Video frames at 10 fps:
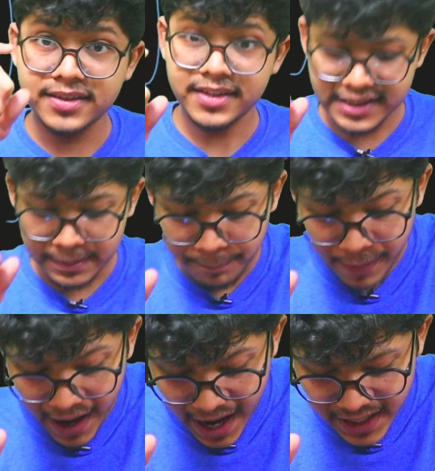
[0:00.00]
at the
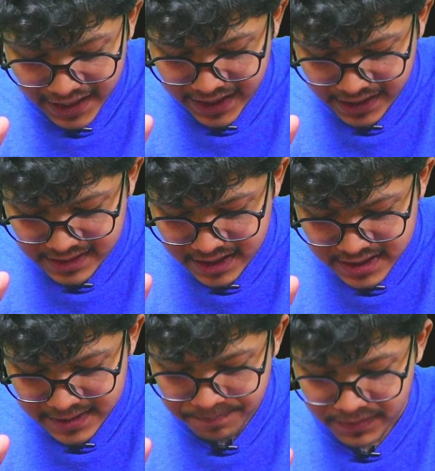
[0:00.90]
bad indexes,
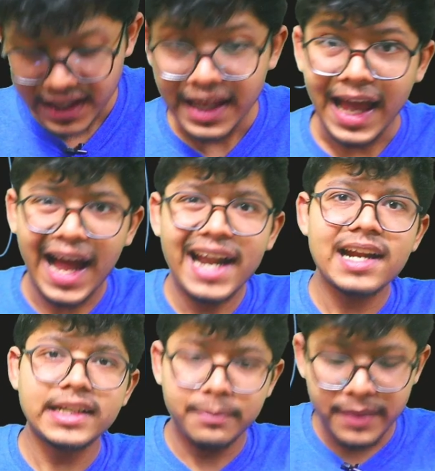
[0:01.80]
and
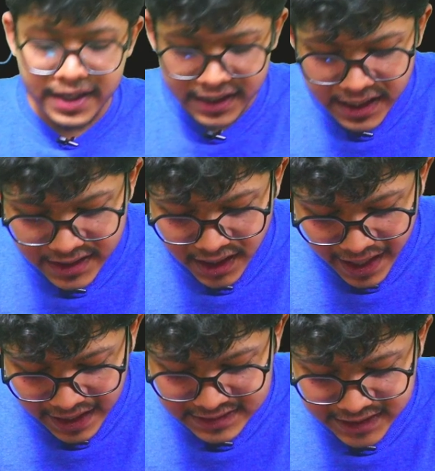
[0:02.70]
ultimately in the
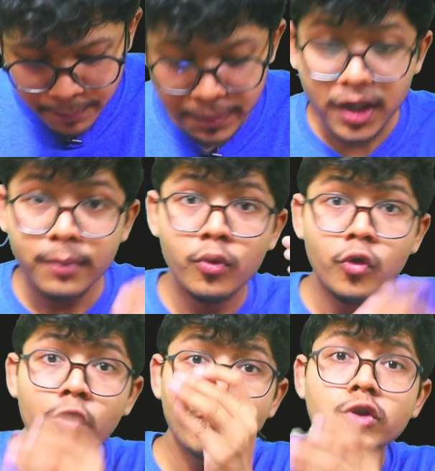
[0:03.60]
next step
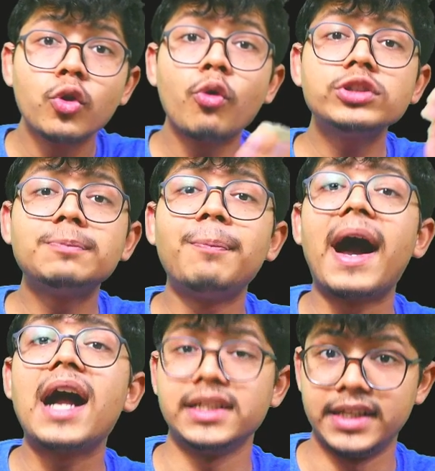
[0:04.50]
remove those
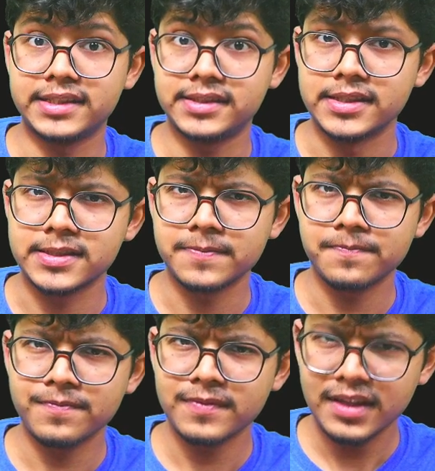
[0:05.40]
bad indexes.
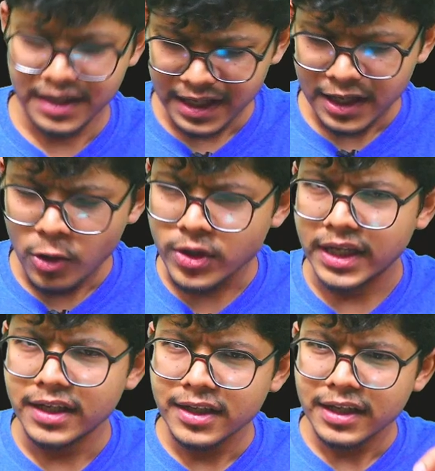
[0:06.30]
Okay,
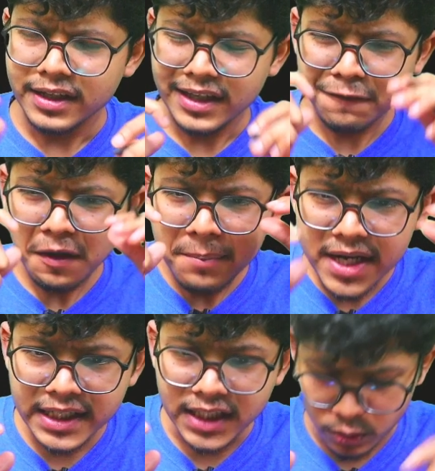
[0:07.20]
if I break
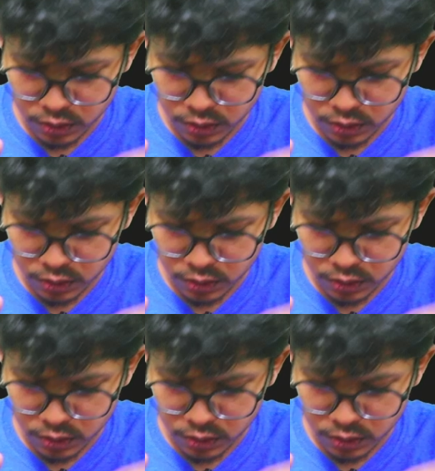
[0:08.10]
it down,